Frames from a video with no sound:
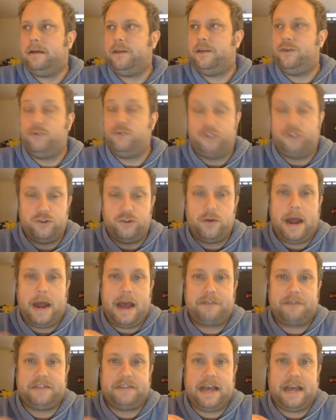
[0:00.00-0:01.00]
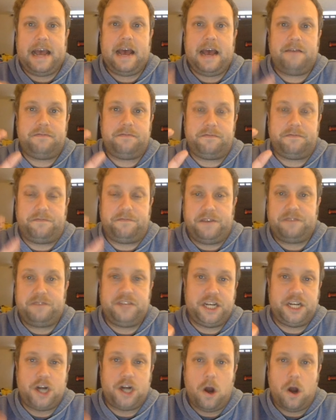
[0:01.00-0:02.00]
you do have to have
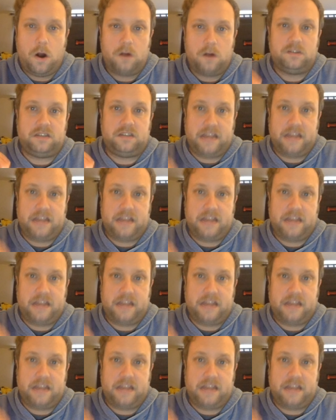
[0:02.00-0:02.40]
50 cards